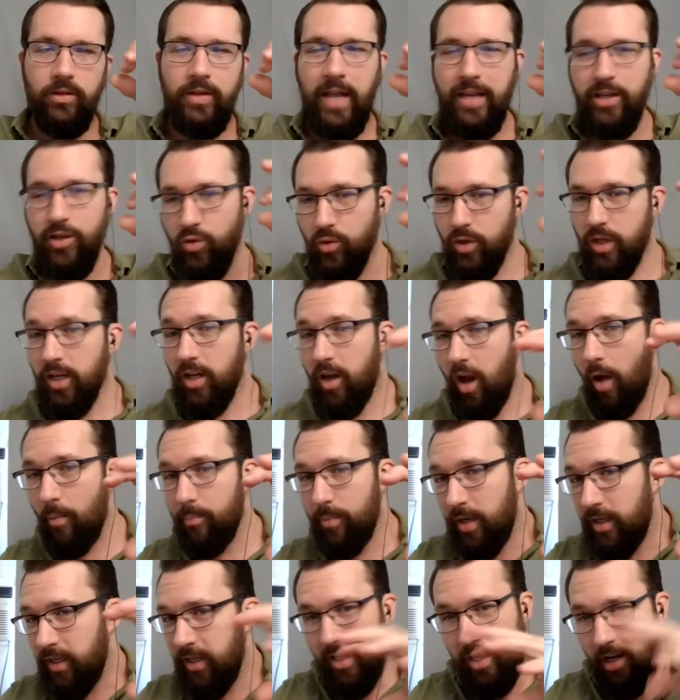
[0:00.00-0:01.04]
then you can
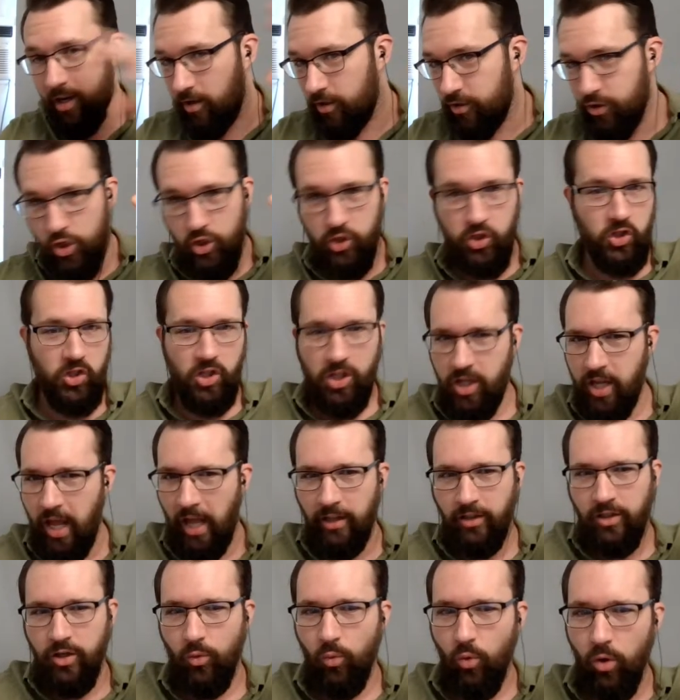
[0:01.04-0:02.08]
come in here and just
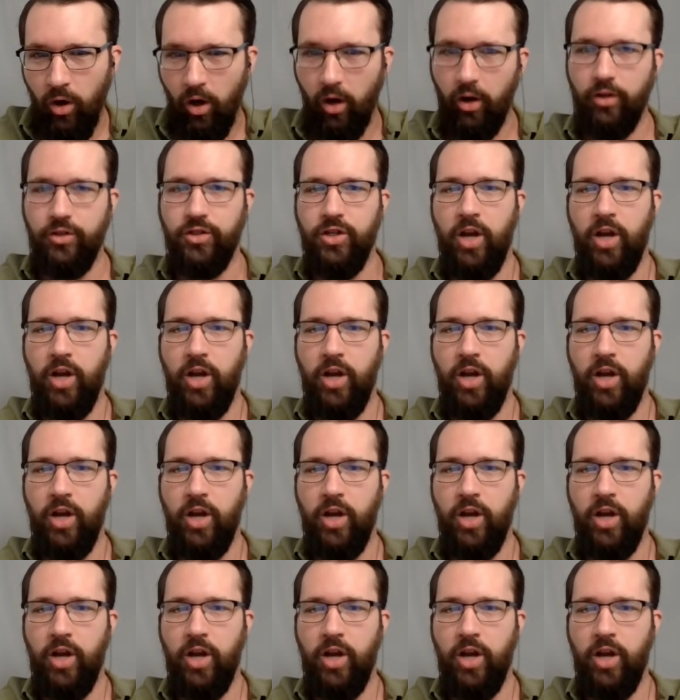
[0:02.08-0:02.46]
get to work,